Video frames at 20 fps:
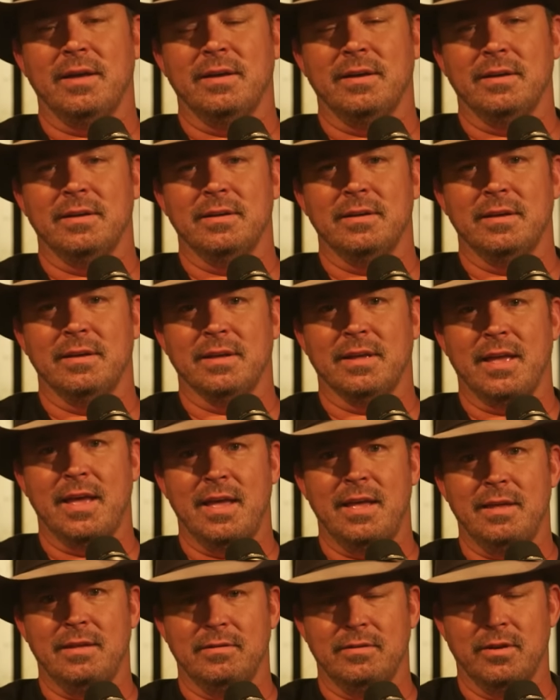a
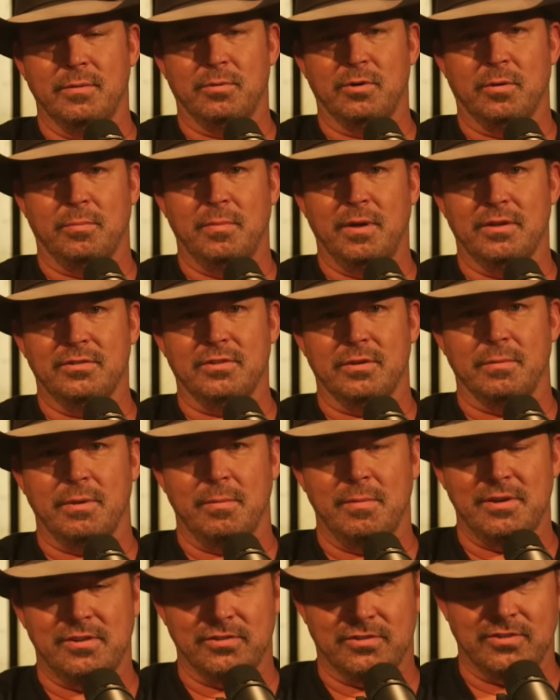gay liberal Muslim,
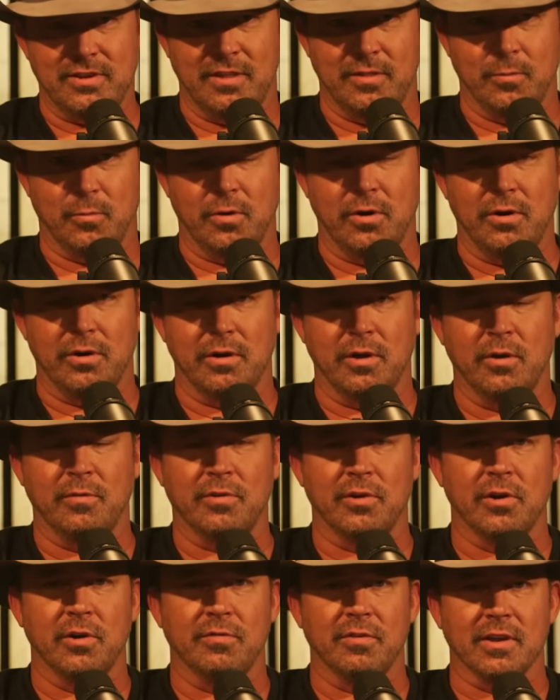let me just say the word
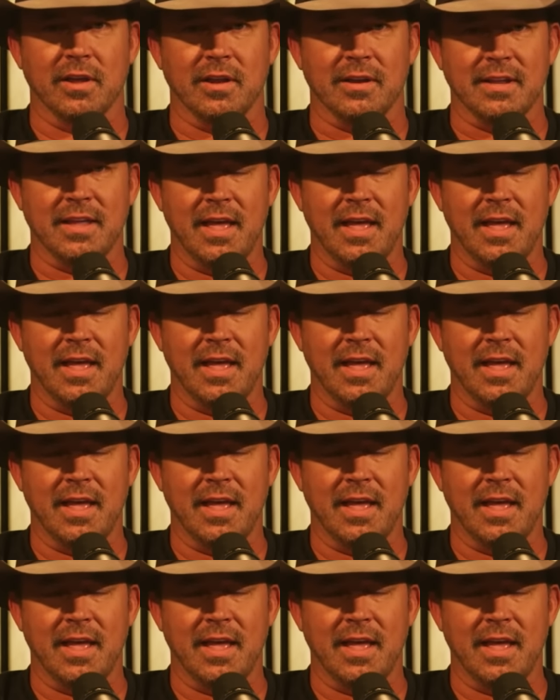over and over again.